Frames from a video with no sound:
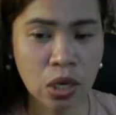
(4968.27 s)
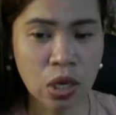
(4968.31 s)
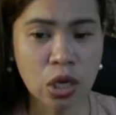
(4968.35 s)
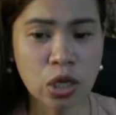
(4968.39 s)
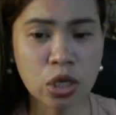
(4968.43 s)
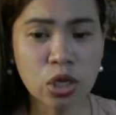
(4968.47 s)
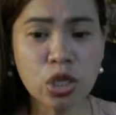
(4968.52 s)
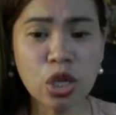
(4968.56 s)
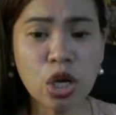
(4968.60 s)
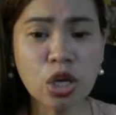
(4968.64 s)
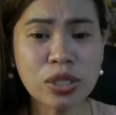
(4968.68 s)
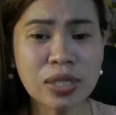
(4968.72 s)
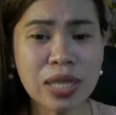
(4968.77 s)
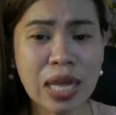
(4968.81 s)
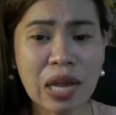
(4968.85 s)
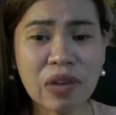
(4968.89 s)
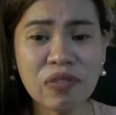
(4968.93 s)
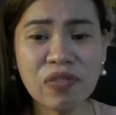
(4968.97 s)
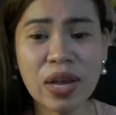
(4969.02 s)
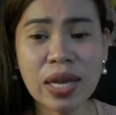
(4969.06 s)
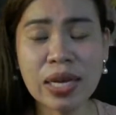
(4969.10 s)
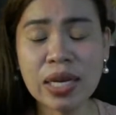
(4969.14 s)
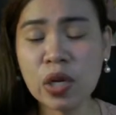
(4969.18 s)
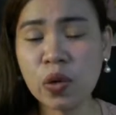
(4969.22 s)
You don't
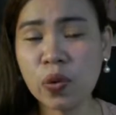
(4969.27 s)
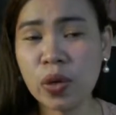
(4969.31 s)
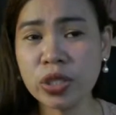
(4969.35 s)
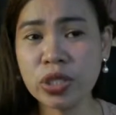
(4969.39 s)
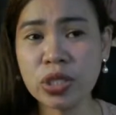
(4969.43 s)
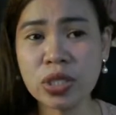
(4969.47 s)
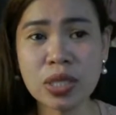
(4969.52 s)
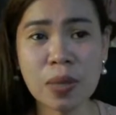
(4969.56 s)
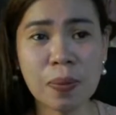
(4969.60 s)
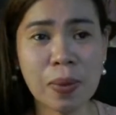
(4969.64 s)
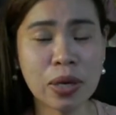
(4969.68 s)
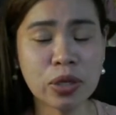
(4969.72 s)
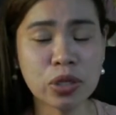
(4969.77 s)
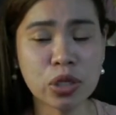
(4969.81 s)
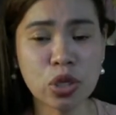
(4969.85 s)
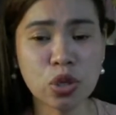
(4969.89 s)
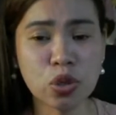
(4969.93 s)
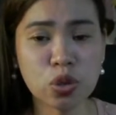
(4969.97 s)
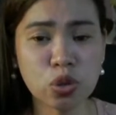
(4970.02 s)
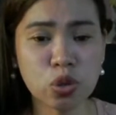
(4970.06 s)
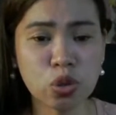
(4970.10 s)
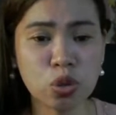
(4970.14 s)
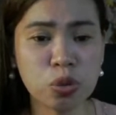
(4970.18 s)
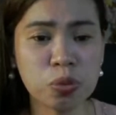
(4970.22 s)
have any questions about
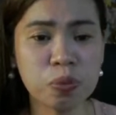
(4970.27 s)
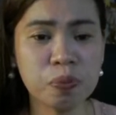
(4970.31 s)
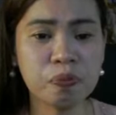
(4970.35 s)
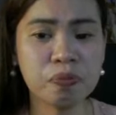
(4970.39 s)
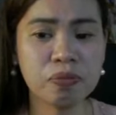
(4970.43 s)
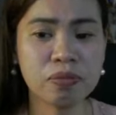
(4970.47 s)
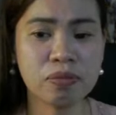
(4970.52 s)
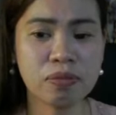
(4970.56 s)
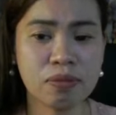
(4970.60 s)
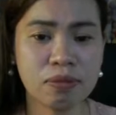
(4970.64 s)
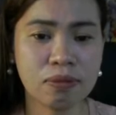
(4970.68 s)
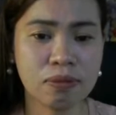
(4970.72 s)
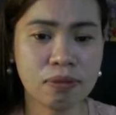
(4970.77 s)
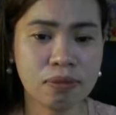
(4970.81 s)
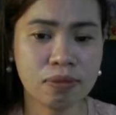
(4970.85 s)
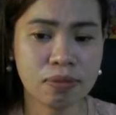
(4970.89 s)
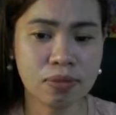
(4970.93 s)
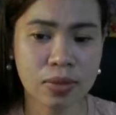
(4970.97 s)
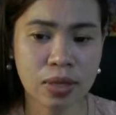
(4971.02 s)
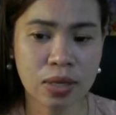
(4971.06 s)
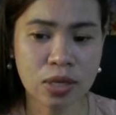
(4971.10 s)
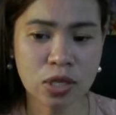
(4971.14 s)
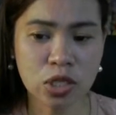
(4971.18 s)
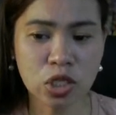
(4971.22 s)
YouTube.
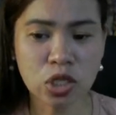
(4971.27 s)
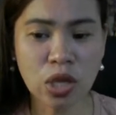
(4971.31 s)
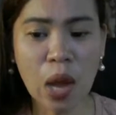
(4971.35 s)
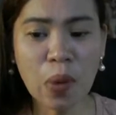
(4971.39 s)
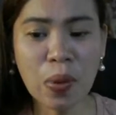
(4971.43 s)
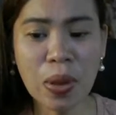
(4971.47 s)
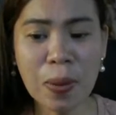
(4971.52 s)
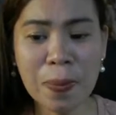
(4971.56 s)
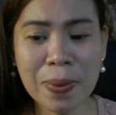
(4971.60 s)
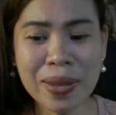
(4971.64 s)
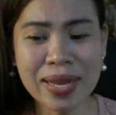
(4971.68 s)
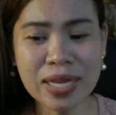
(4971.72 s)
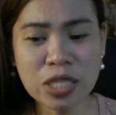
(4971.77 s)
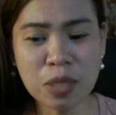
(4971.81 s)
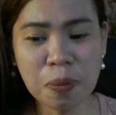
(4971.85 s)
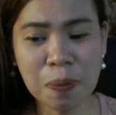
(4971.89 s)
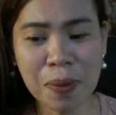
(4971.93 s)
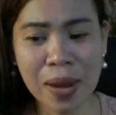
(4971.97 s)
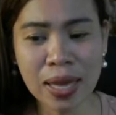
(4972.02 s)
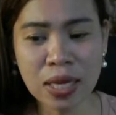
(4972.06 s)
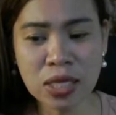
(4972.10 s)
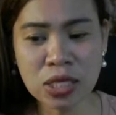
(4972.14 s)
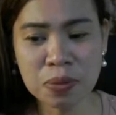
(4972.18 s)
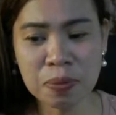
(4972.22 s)
So I will just
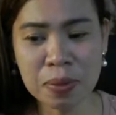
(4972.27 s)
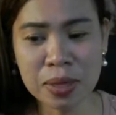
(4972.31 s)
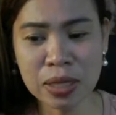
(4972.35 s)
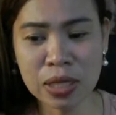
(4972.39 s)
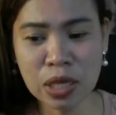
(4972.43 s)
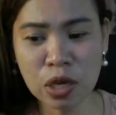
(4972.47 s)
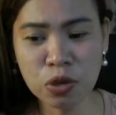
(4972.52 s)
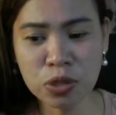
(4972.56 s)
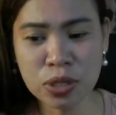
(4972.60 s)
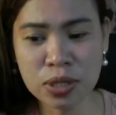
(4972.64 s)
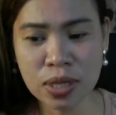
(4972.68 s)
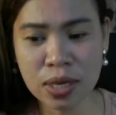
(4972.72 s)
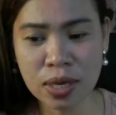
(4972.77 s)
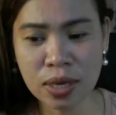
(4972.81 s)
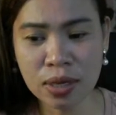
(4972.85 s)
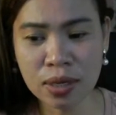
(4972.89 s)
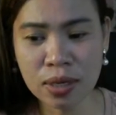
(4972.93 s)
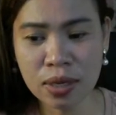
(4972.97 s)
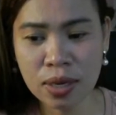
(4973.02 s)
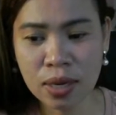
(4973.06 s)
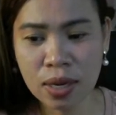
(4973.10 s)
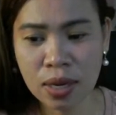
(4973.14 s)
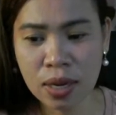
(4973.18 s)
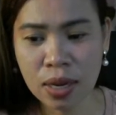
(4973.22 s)
flex videos
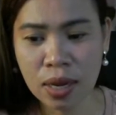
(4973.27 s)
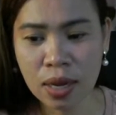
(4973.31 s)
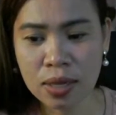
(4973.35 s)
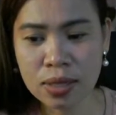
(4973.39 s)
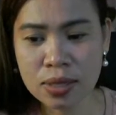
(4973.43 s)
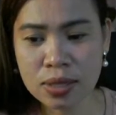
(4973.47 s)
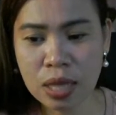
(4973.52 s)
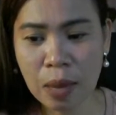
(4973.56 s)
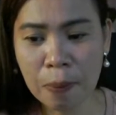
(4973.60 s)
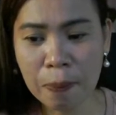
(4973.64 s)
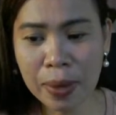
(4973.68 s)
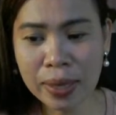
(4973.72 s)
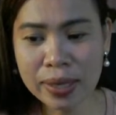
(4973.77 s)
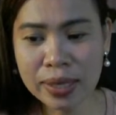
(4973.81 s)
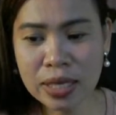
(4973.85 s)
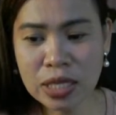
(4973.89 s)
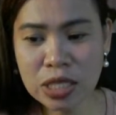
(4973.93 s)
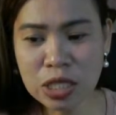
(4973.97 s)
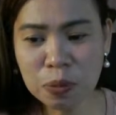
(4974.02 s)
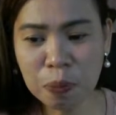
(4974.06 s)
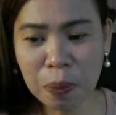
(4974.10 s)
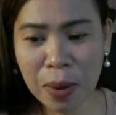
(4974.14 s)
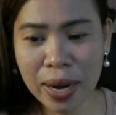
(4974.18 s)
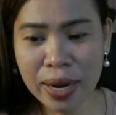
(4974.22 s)
here. Sa
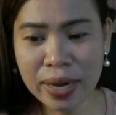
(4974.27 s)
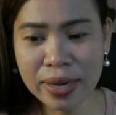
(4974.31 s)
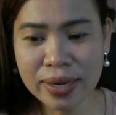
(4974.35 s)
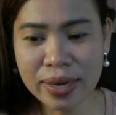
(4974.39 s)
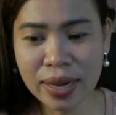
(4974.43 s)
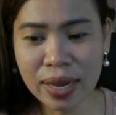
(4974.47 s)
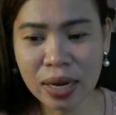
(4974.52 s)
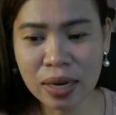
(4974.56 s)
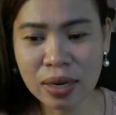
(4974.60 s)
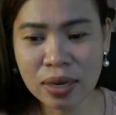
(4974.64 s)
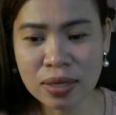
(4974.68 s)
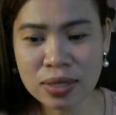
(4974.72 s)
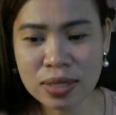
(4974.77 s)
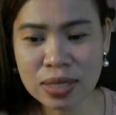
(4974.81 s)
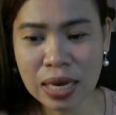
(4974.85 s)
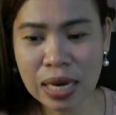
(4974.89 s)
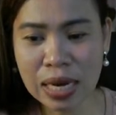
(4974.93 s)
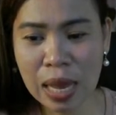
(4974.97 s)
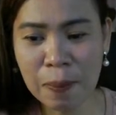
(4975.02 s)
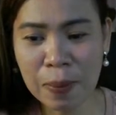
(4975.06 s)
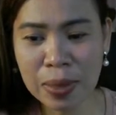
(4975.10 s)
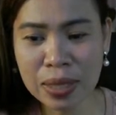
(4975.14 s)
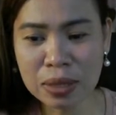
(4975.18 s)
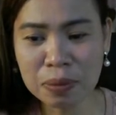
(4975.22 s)
pag-inspire din,
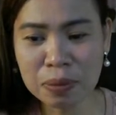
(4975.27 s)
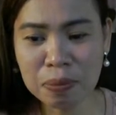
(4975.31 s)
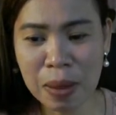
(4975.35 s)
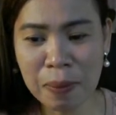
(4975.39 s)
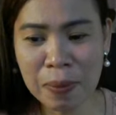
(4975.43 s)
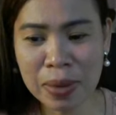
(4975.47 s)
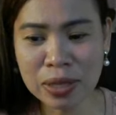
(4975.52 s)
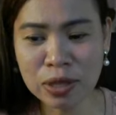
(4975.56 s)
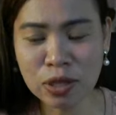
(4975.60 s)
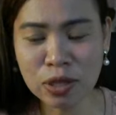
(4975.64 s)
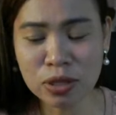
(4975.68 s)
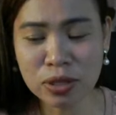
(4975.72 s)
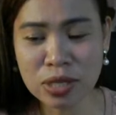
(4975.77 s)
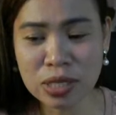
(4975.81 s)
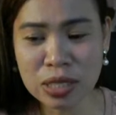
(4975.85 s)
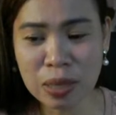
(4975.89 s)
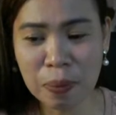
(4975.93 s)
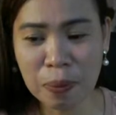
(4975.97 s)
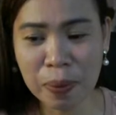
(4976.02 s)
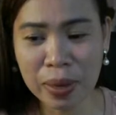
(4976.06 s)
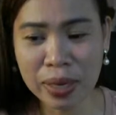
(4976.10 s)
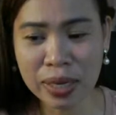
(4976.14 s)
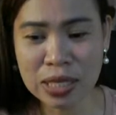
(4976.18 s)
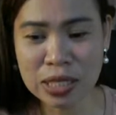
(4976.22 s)
salamat mom and daughter sa
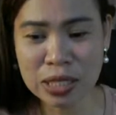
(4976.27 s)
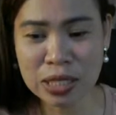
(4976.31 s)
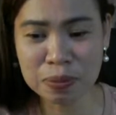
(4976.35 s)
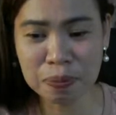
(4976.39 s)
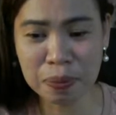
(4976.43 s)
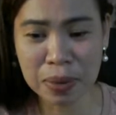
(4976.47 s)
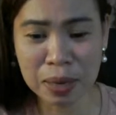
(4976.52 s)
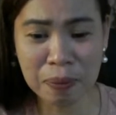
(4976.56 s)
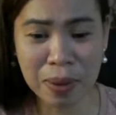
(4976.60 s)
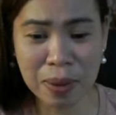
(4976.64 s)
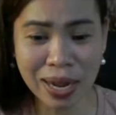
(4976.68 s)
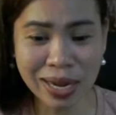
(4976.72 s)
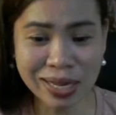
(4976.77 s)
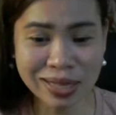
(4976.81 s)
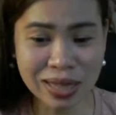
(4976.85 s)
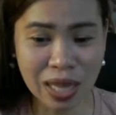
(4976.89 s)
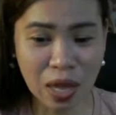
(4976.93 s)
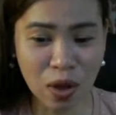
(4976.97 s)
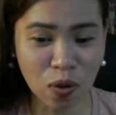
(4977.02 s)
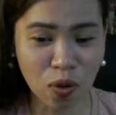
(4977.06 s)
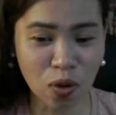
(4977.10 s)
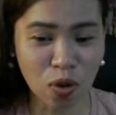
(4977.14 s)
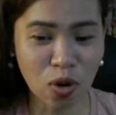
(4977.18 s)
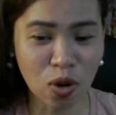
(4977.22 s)
pag-inspire. Bakit
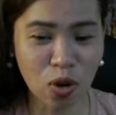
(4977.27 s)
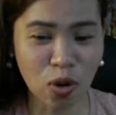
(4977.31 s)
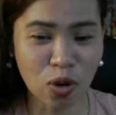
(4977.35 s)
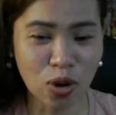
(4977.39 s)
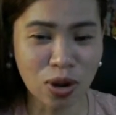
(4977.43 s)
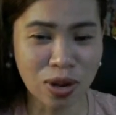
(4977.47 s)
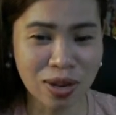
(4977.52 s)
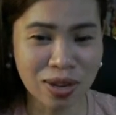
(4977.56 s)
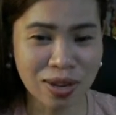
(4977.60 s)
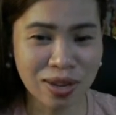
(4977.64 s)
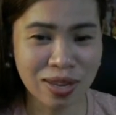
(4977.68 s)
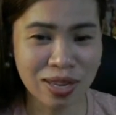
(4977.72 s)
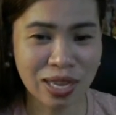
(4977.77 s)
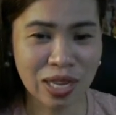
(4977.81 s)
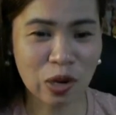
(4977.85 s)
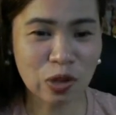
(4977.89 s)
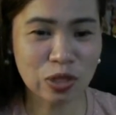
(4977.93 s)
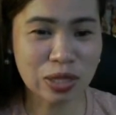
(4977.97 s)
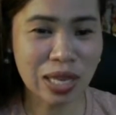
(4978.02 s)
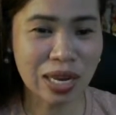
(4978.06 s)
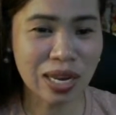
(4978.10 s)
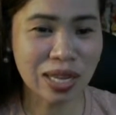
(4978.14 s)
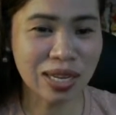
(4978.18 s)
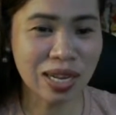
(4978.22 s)
ako? Ikaw
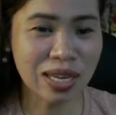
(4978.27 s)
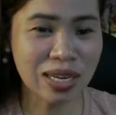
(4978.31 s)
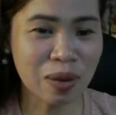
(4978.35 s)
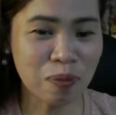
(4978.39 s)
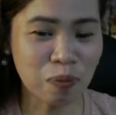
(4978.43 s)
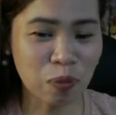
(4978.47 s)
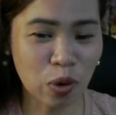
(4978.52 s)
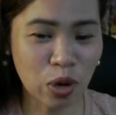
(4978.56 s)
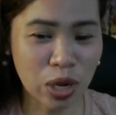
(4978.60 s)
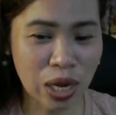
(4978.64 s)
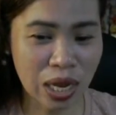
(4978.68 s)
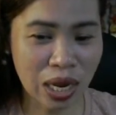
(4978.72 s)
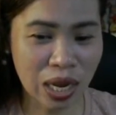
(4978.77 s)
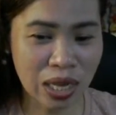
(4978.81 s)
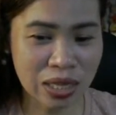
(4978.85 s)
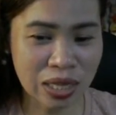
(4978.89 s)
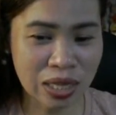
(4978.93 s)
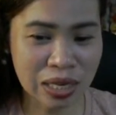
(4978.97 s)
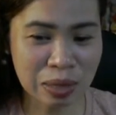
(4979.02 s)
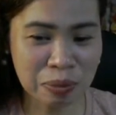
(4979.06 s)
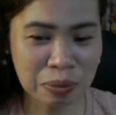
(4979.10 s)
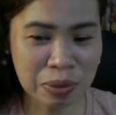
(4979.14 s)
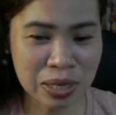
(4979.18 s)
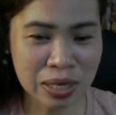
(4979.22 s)
talaga, nambola ka
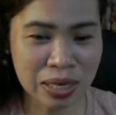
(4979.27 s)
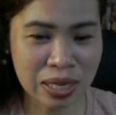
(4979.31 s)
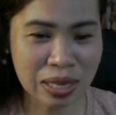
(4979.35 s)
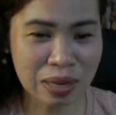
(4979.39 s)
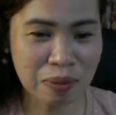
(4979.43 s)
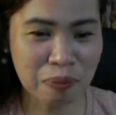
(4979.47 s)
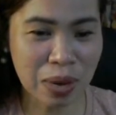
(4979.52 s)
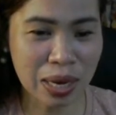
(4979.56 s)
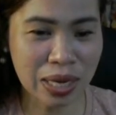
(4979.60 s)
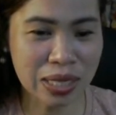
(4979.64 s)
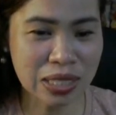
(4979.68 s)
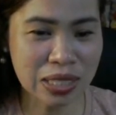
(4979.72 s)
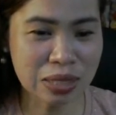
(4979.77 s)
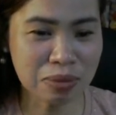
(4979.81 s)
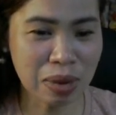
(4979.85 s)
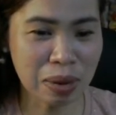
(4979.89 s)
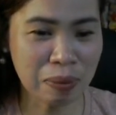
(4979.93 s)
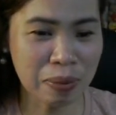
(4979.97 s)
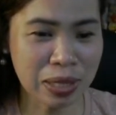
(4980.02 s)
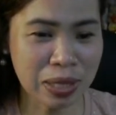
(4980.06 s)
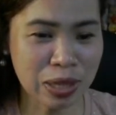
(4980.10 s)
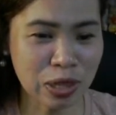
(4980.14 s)
na naman eh. Bakit si mom and